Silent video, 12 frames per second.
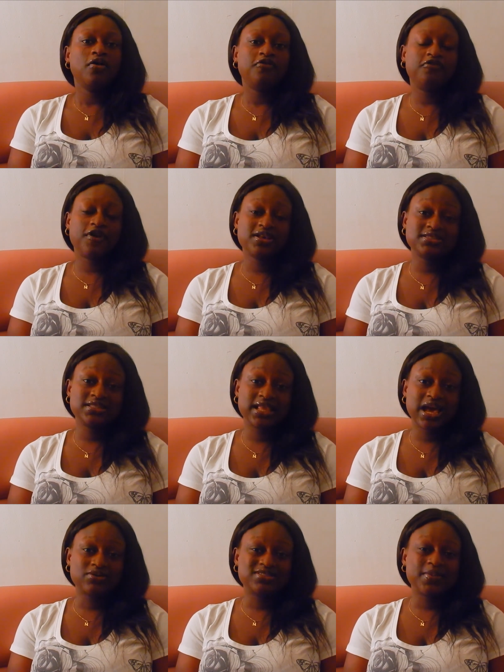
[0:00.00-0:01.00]
Firstly,
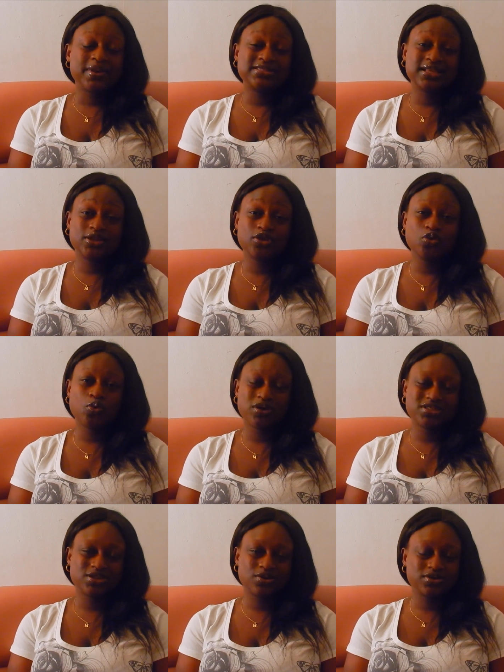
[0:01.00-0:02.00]
I'll start by telling you what
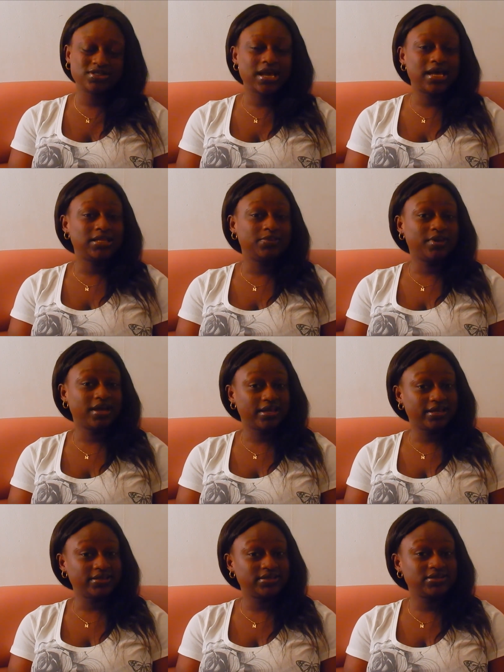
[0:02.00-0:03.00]
sickle cell anemia
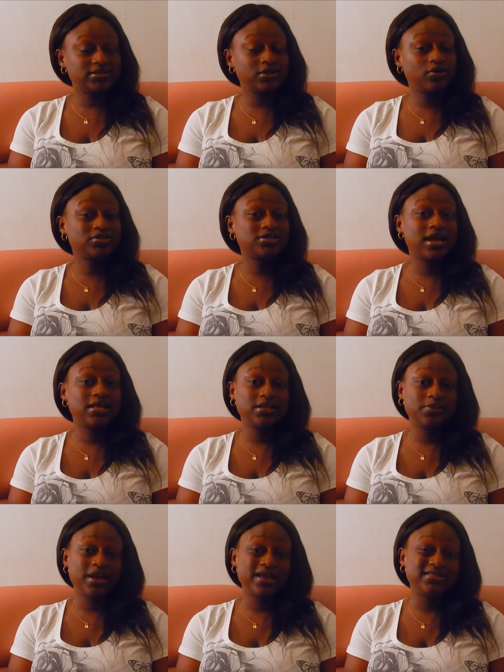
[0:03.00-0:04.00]
is. Sickle cell
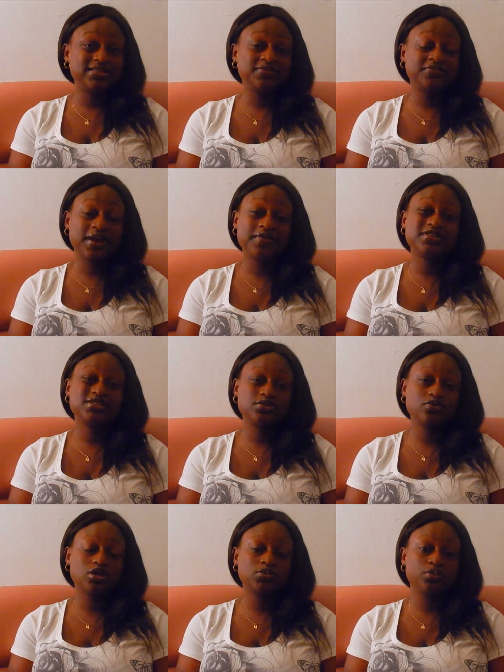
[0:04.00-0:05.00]
anemia is a very
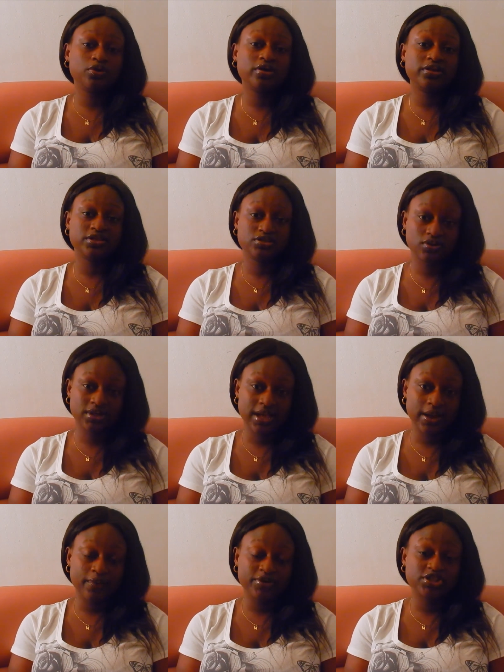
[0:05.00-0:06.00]
serious blood
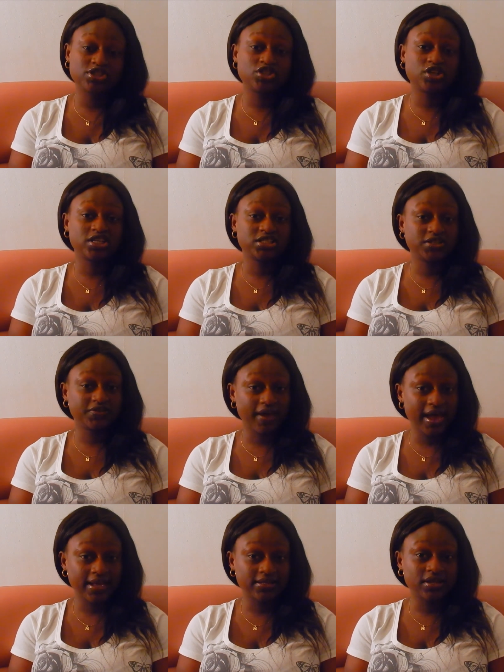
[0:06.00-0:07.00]
disorder which is
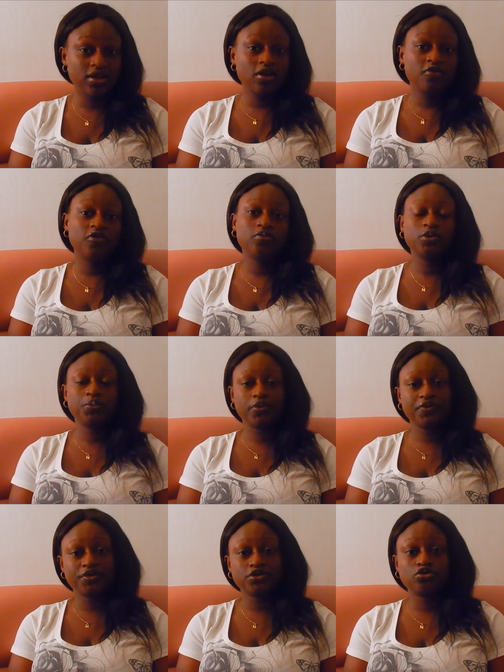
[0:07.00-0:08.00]
transferred from the
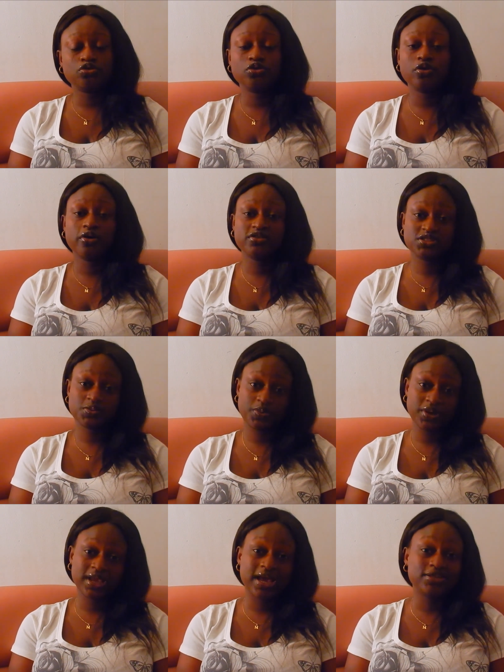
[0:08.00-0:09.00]
parents to the
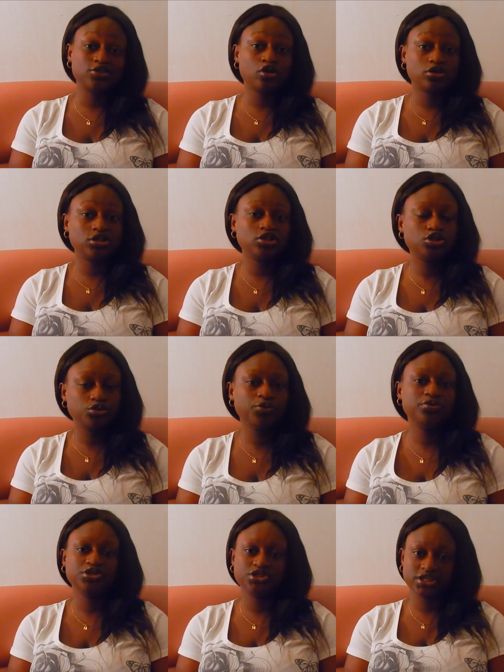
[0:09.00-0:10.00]
offspring and is gotten
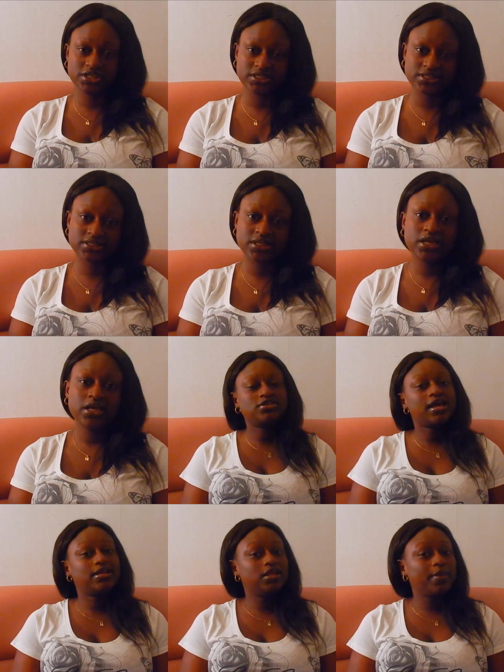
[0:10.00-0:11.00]
through genes. Sickle
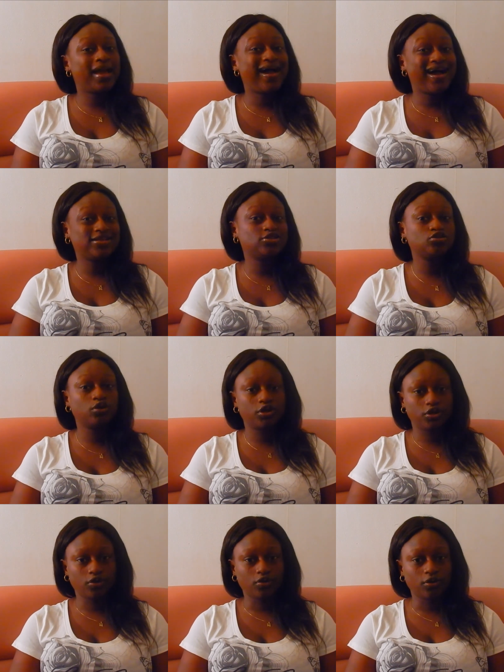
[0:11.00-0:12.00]
cell anemia has no
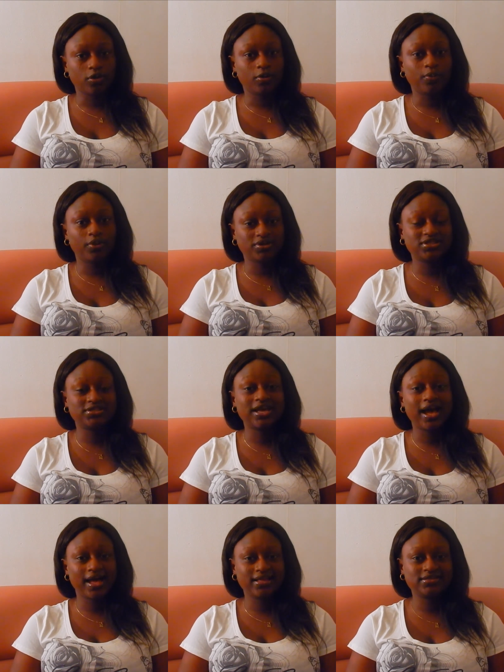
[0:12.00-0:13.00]
cure, but it
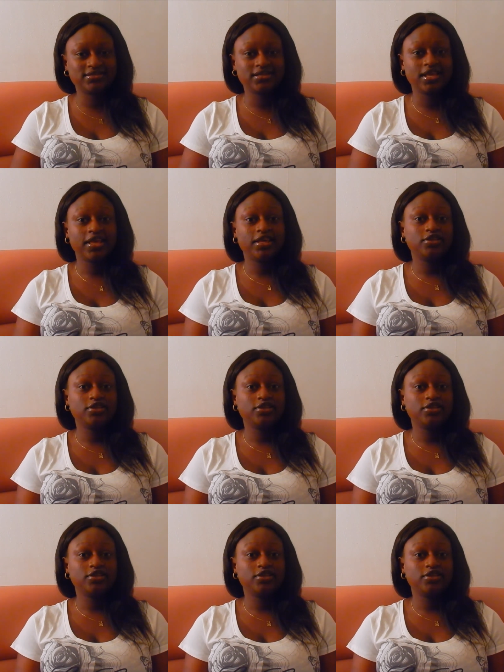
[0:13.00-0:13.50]
has